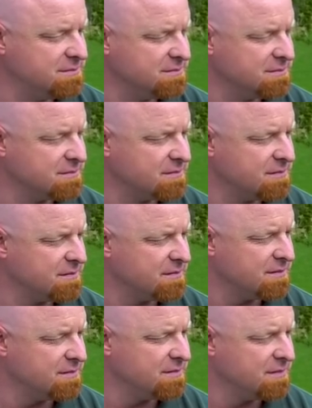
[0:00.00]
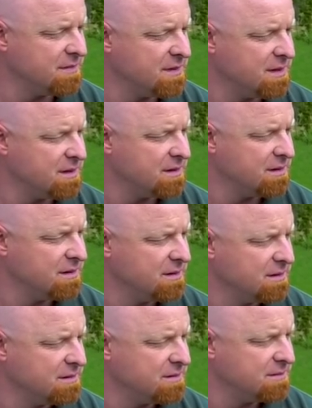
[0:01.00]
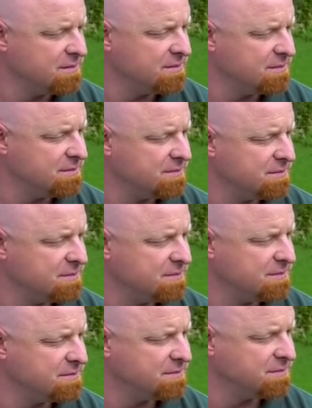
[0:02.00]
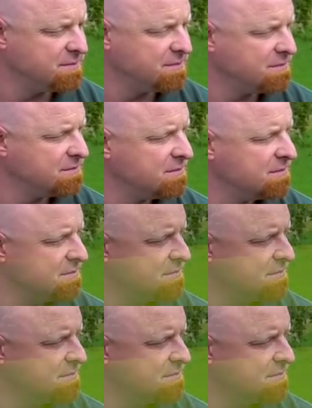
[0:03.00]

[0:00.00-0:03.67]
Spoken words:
[no speech]